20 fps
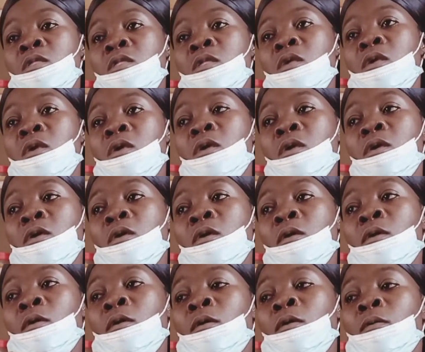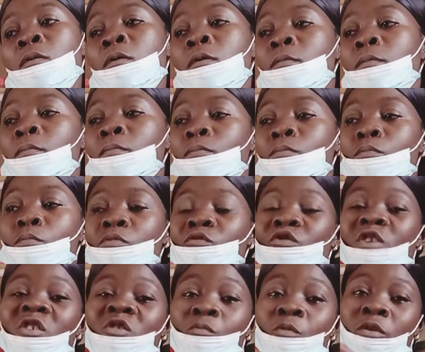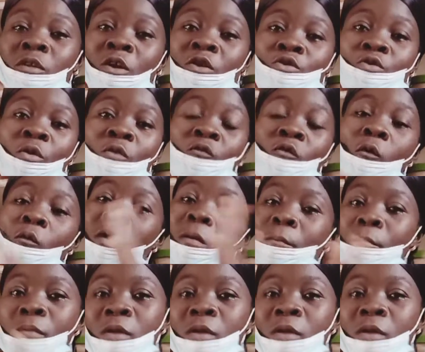the transportation from one